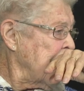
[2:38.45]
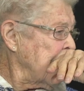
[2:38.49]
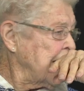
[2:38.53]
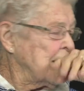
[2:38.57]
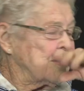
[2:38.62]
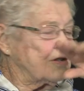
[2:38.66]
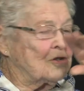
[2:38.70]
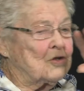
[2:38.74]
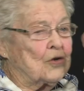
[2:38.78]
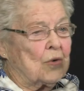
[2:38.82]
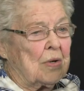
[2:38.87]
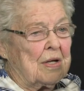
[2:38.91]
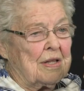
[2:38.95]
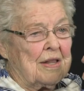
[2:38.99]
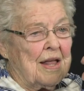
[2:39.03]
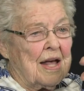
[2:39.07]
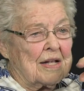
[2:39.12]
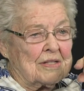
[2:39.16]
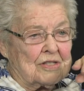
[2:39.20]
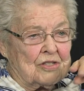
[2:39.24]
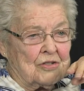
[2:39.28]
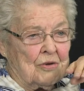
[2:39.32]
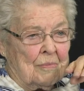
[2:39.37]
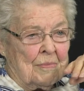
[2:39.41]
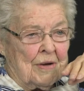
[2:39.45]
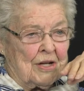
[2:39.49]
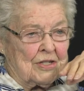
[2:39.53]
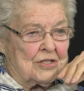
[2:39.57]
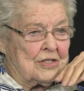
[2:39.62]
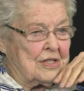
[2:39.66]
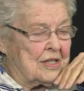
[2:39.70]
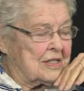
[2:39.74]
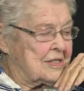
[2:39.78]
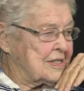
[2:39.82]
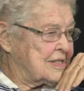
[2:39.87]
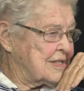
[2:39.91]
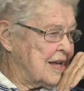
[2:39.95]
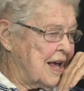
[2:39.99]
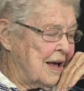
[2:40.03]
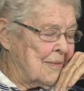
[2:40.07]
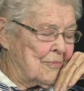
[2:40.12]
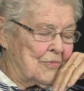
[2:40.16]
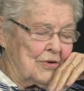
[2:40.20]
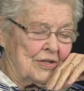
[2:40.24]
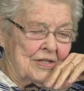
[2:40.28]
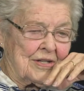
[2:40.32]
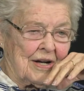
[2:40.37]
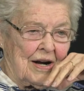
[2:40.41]
I enjoyed that so much that
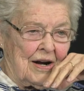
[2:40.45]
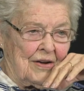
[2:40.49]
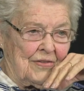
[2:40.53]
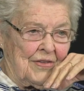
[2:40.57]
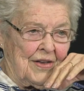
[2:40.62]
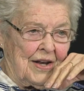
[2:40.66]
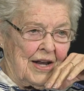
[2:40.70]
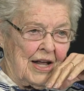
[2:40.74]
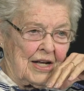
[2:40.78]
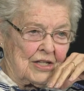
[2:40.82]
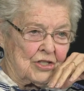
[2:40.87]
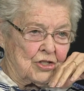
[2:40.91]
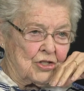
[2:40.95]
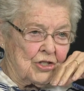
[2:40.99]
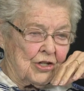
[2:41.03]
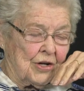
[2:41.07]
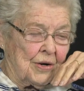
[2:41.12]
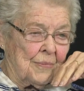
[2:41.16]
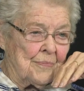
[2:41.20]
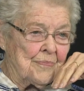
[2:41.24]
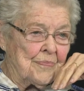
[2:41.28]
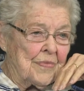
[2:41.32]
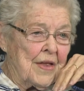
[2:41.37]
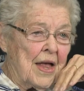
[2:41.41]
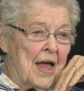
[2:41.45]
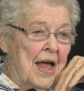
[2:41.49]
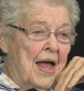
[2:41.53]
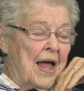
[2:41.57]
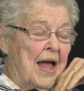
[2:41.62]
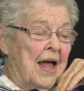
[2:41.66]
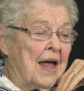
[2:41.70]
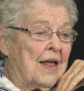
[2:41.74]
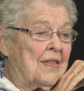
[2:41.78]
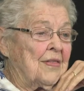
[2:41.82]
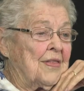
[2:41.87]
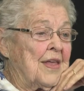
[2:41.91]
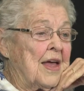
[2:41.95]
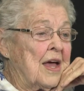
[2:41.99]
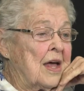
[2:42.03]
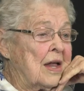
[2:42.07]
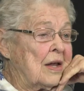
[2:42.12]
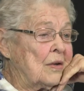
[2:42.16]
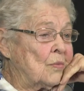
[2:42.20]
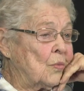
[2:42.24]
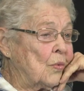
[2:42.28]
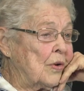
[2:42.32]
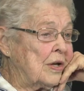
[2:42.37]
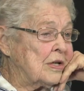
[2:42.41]
Sam retired the next year. And
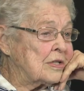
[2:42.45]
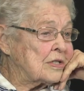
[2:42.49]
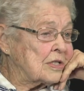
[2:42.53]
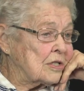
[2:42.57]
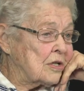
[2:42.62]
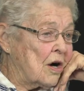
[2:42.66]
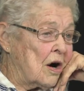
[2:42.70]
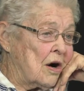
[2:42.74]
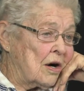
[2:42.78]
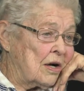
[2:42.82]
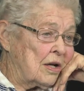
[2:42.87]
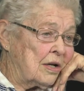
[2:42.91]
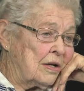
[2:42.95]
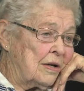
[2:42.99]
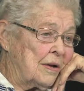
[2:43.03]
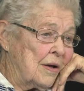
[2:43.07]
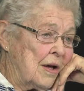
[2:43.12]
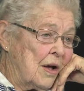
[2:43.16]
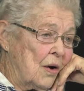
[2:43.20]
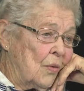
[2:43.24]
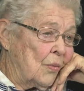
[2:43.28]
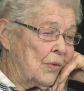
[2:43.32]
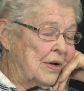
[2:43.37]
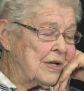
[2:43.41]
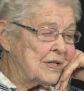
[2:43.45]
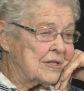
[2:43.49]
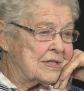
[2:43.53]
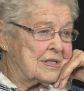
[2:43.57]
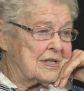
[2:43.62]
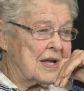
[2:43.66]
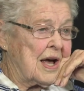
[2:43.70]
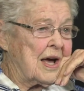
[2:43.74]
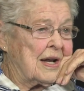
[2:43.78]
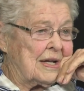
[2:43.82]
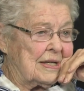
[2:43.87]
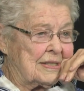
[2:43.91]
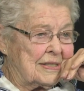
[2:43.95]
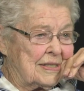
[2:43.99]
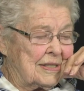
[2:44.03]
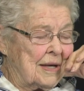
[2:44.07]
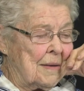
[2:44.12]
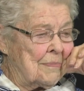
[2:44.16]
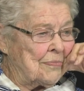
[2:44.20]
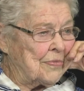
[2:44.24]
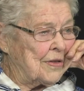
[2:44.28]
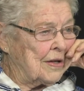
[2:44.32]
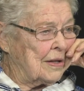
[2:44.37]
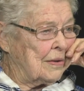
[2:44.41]
then we decided we'd
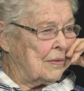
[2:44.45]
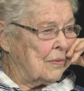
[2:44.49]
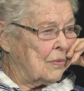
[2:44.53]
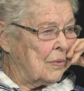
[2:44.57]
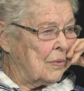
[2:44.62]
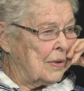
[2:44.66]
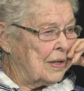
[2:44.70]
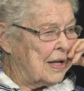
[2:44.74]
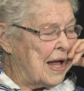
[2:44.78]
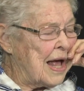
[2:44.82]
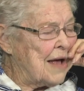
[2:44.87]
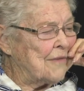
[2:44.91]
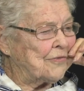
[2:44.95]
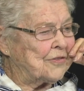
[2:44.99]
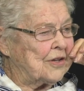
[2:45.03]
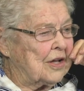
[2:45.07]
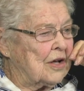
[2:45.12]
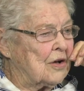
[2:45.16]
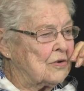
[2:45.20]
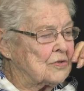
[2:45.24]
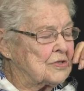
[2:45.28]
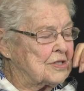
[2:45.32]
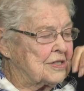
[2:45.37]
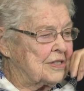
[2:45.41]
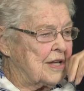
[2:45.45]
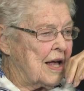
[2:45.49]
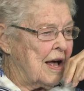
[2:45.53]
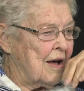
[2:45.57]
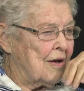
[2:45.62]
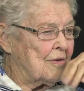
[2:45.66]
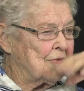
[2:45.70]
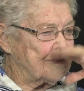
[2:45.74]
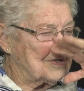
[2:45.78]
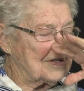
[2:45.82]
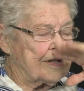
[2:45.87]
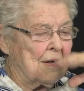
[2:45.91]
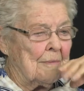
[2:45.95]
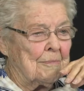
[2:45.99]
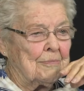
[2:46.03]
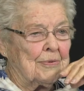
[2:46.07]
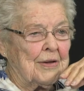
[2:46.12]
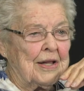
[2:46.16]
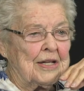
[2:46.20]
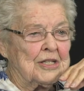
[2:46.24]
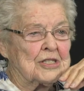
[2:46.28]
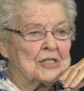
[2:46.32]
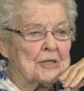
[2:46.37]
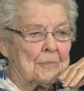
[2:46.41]
have to go south,
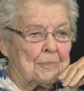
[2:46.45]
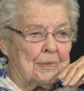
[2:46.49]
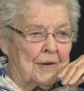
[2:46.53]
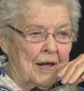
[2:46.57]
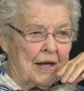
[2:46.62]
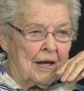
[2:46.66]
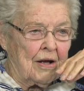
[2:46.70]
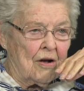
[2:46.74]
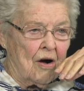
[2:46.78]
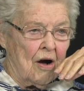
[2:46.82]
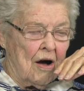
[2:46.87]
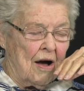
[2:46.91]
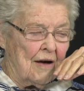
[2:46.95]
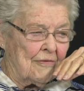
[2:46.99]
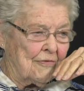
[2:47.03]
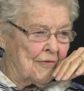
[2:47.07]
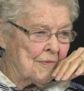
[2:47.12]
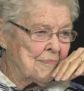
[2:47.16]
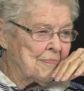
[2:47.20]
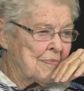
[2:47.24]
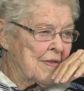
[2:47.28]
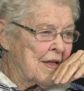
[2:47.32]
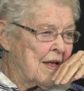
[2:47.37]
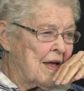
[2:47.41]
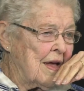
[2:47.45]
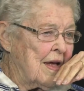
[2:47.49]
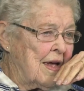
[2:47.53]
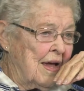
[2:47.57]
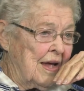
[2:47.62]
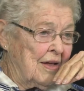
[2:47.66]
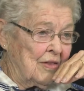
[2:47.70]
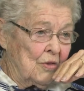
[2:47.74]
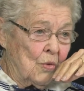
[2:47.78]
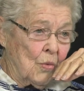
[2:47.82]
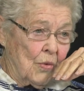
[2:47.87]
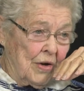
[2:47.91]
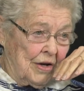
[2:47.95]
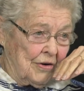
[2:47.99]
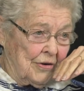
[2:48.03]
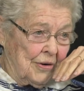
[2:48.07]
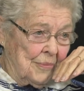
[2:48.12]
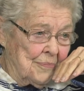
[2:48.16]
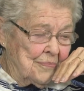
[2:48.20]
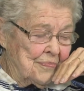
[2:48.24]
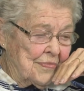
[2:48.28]
someplace to play golf in the winter.